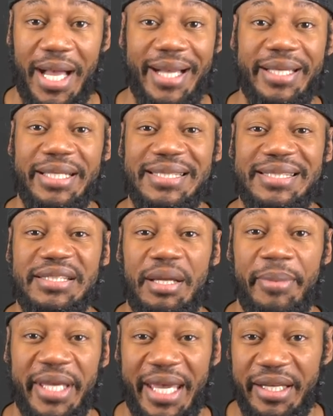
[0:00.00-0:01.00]
I couldn't
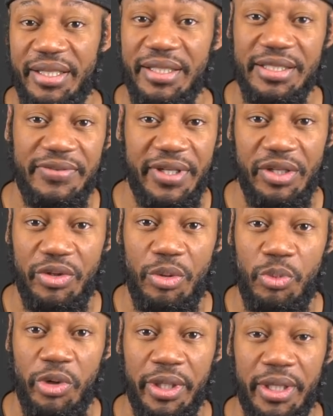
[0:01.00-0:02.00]
stomach editing this video no
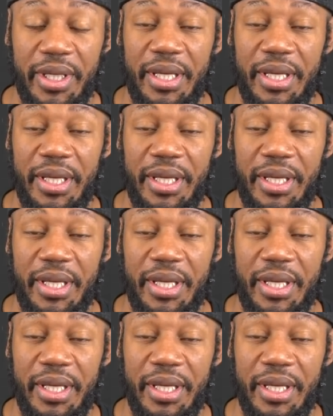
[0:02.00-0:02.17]
more.